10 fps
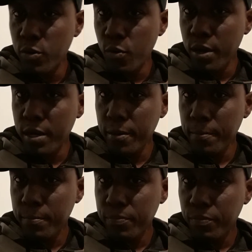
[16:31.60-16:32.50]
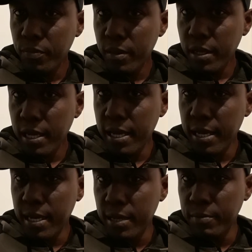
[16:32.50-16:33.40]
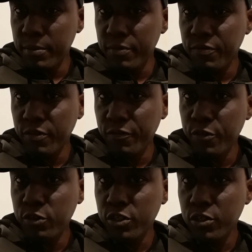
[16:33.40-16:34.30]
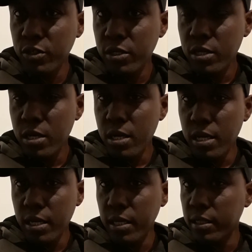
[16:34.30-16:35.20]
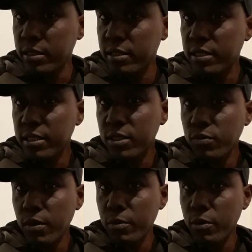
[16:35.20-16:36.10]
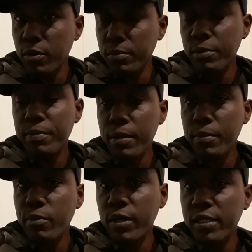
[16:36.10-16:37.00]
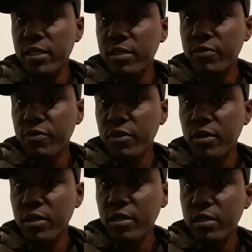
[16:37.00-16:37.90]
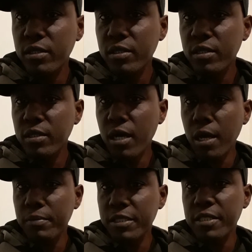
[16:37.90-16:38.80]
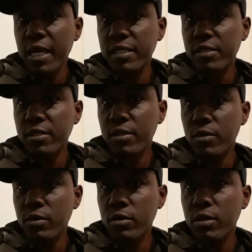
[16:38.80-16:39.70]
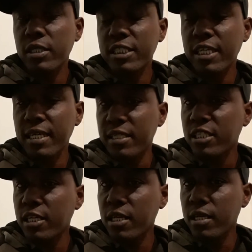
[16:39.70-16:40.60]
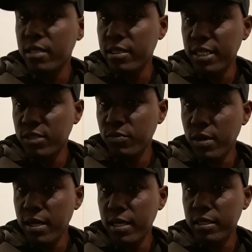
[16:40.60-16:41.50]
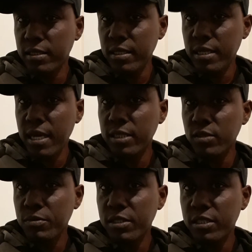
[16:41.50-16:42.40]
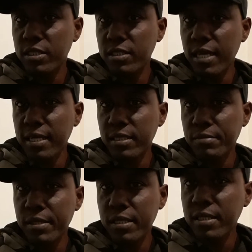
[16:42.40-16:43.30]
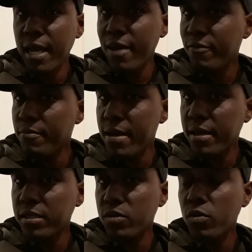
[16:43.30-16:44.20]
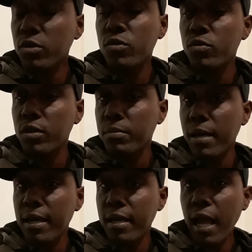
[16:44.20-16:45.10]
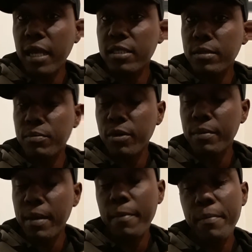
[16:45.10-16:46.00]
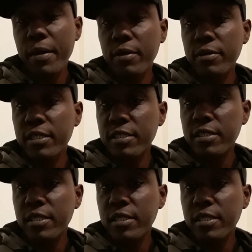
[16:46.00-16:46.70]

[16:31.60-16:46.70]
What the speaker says: doing for the future. This is what I'm going for preparation for disaster or a change. That's what I like to say. Not so much a disaster because the aftermath or doing it might actually bring back betterness